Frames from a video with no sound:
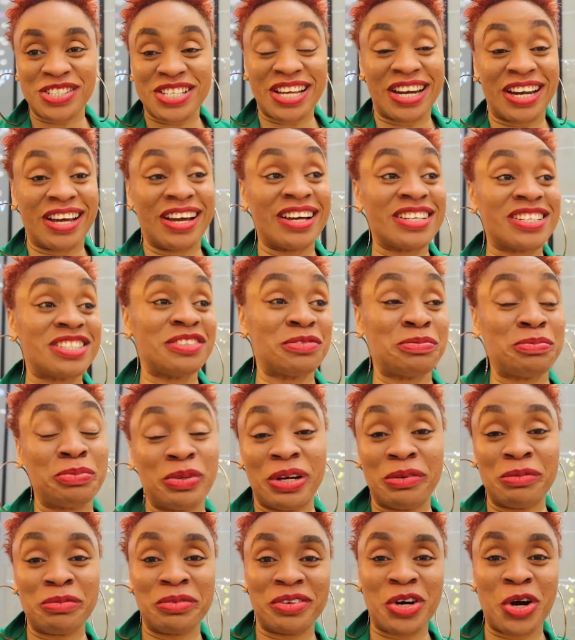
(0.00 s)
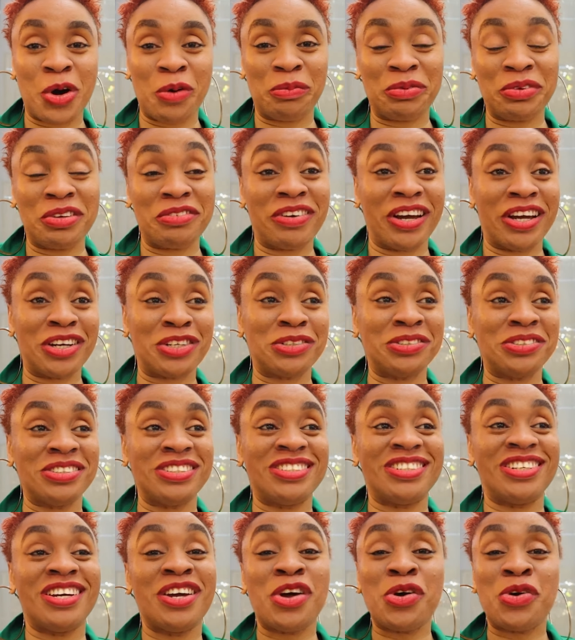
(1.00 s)
And I asked if, um, if I could
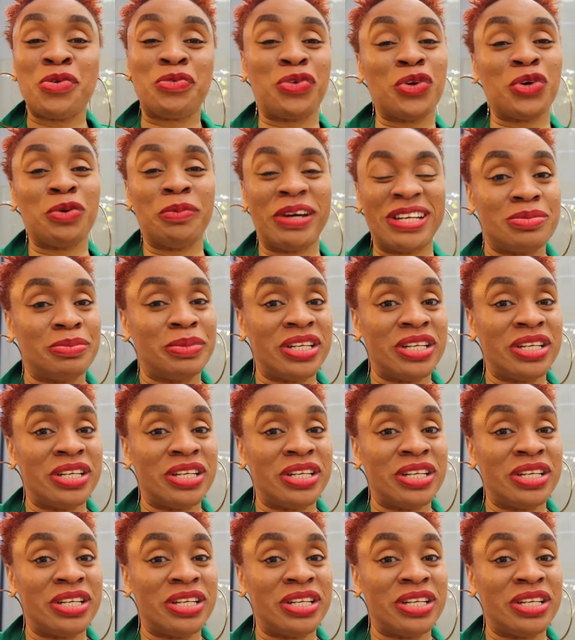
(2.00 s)
film it.